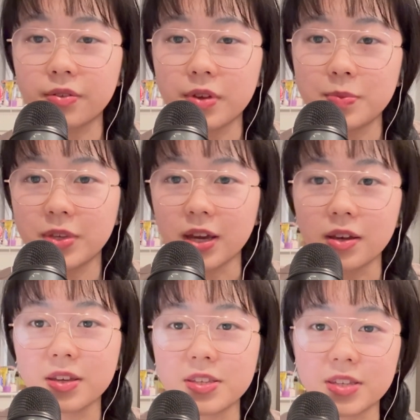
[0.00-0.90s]
of them
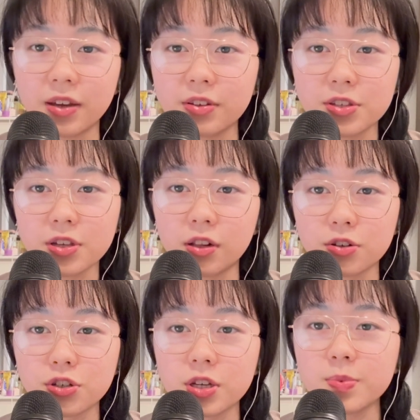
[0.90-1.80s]
get astounding
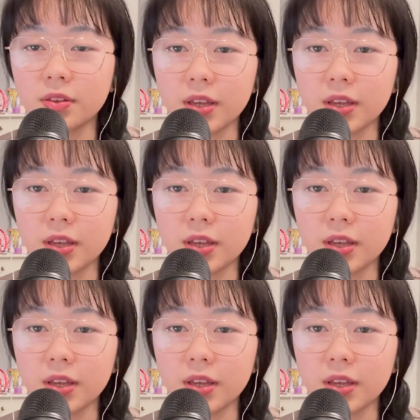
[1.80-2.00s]
scholarships,